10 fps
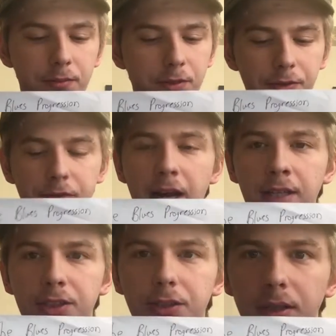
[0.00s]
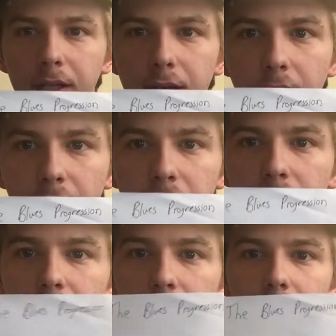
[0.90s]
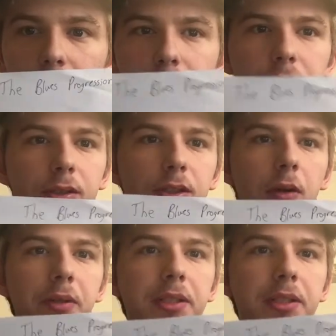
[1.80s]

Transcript: Too fast, you can slow